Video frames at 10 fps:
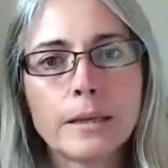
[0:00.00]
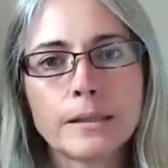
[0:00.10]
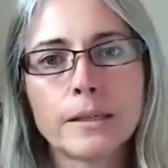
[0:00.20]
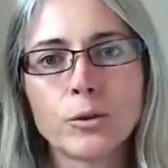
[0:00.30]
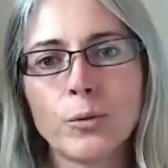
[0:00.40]

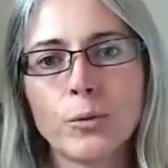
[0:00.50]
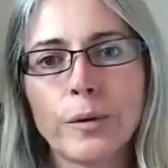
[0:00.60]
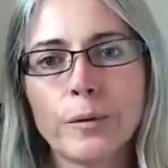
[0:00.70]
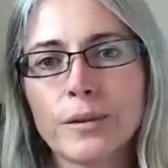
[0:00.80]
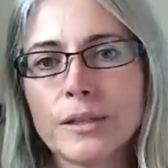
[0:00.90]
essential
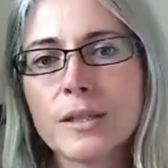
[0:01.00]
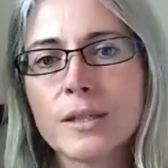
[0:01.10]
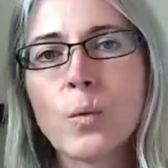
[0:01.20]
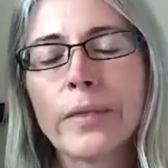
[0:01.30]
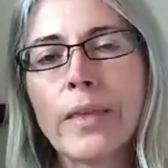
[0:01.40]
oil.
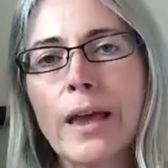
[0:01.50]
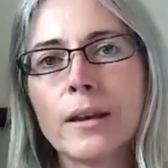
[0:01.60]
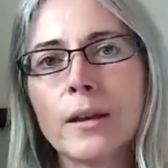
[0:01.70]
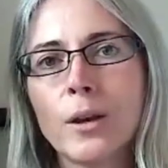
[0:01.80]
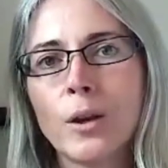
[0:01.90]
This is one
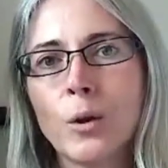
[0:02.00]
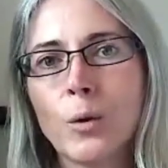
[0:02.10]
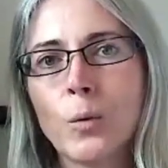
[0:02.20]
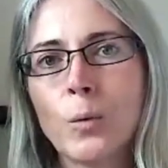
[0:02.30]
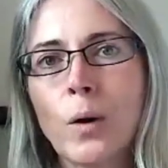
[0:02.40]
that
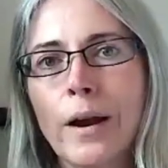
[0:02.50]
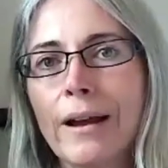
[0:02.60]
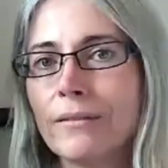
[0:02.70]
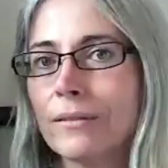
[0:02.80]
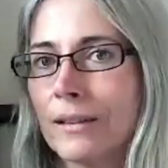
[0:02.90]
you
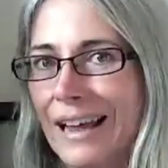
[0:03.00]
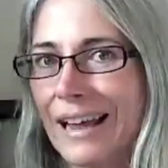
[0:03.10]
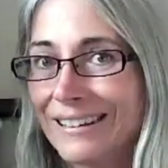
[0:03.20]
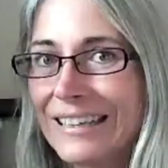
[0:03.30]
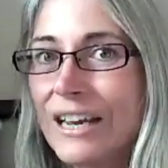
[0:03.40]
have
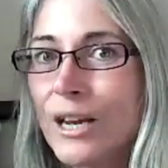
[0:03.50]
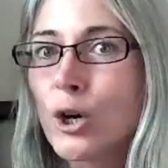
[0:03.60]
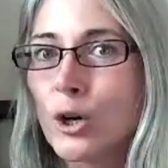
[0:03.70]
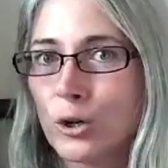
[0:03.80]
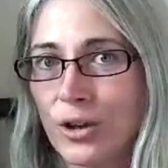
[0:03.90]
likely
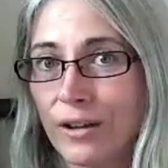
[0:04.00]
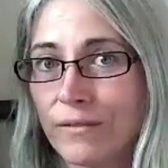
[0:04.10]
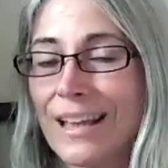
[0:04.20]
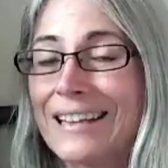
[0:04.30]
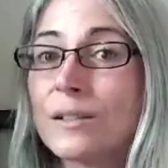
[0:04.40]
heard of
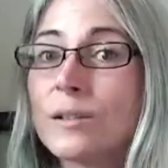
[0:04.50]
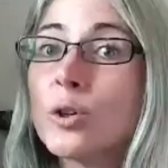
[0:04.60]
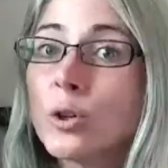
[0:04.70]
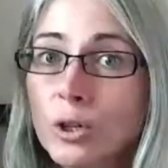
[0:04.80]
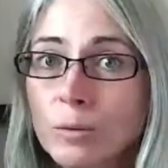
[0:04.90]
as an
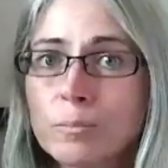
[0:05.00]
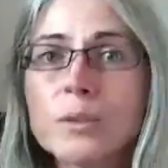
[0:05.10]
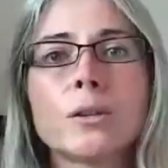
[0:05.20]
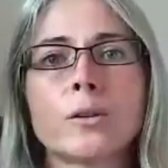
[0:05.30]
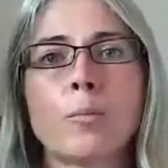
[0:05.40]
herb
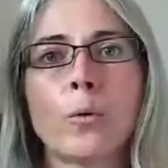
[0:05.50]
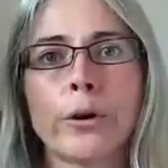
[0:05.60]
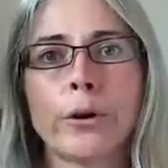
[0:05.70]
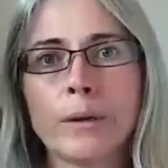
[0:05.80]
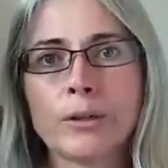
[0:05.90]
to support
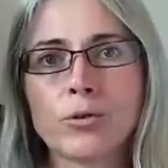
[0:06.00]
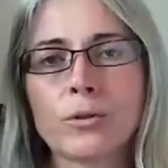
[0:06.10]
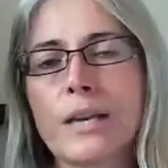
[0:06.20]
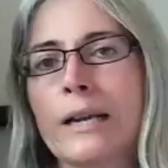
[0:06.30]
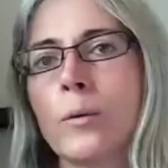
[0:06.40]
your menstrual
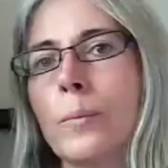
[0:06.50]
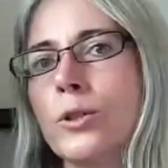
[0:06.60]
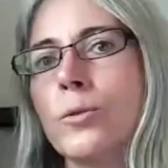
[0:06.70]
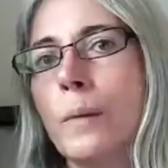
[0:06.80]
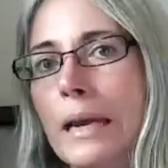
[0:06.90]
cycle,
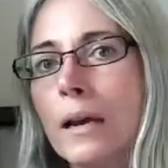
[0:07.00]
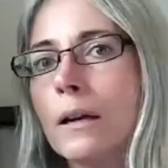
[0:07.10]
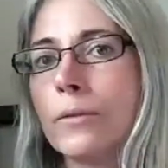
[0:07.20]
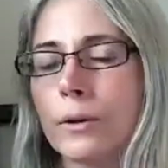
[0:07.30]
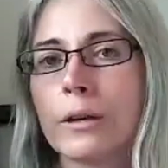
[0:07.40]
but you may not
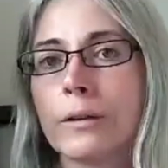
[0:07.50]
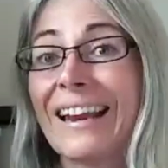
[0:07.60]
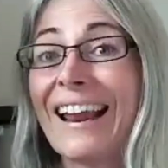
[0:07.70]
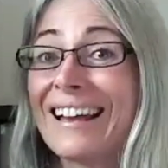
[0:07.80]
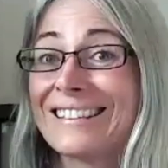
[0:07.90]
have heard of
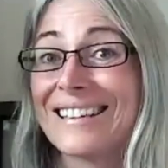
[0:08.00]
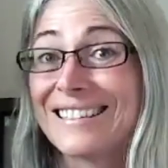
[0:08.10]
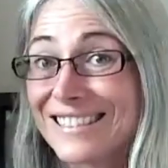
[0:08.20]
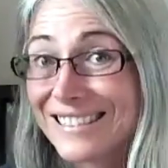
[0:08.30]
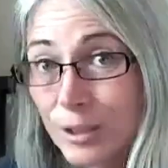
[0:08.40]
it as an
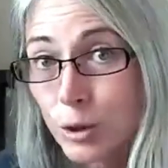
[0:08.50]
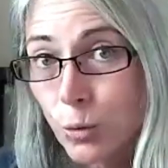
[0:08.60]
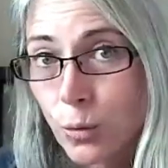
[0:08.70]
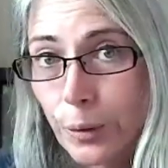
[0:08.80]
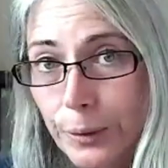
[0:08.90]
essential
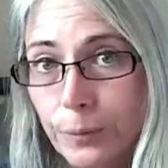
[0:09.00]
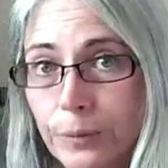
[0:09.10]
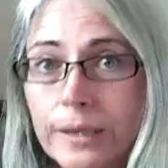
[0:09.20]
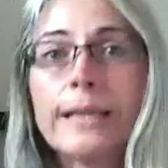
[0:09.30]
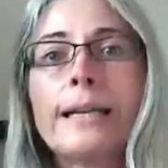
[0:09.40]
oil.
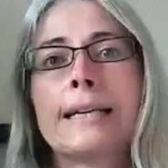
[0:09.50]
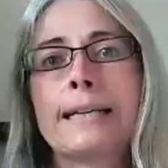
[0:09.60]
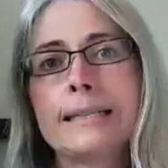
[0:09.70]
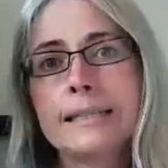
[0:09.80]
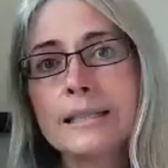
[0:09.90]

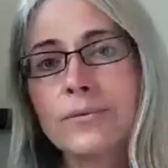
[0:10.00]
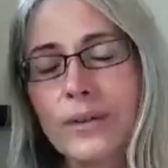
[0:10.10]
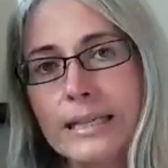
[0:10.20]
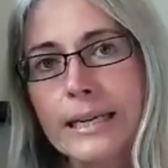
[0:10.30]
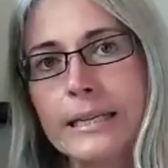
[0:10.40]
And this is
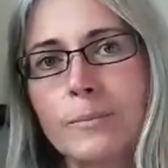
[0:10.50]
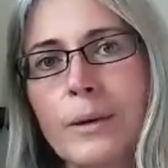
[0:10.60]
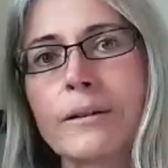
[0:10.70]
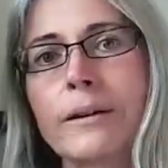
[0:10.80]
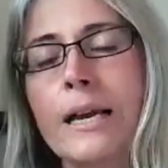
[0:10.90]
Vitex
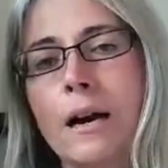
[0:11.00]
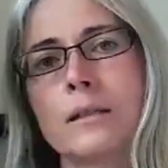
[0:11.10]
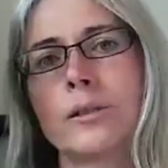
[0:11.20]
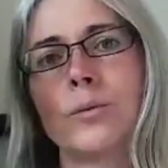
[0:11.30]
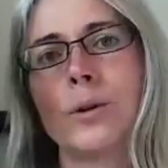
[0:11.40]
berry,
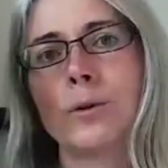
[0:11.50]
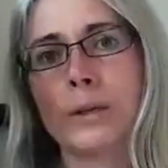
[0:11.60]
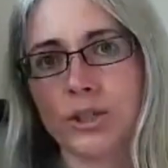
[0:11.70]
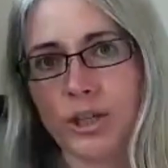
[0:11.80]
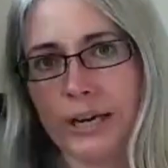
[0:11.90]
also known
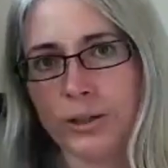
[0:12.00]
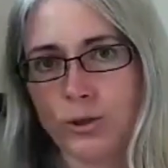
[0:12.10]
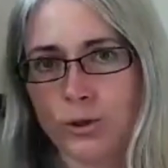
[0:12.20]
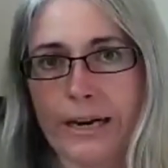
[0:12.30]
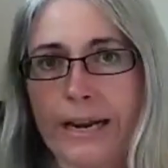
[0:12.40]
as chaste
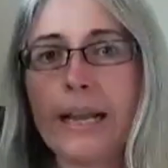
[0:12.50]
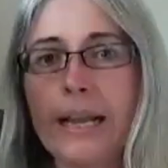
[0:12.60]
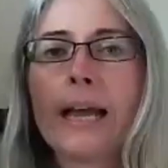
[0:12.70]
tree.